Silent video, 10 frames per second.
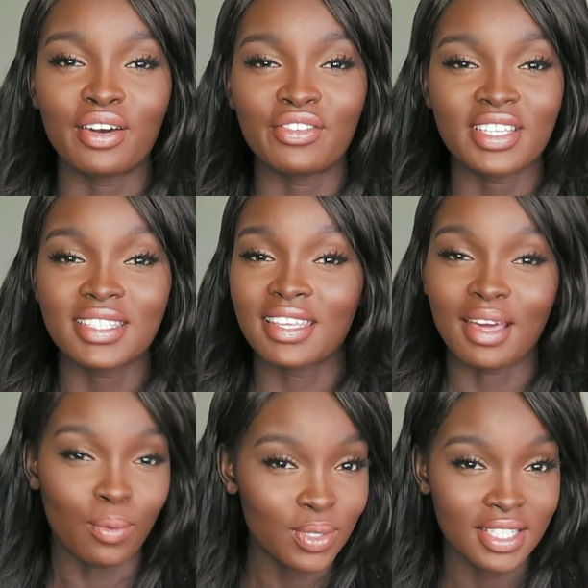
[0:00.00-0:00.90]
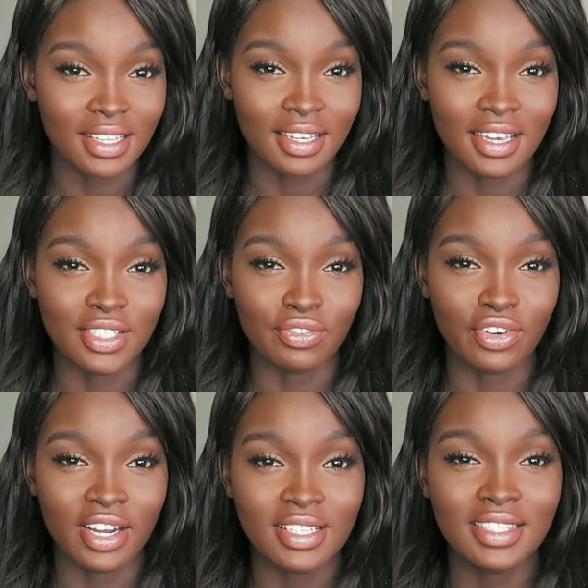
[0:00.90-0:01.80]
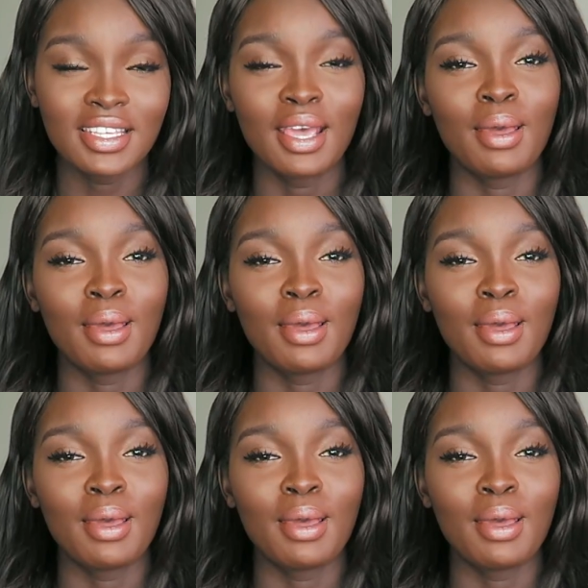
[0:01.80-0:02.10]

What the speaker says: obviously that wasn't the case for us.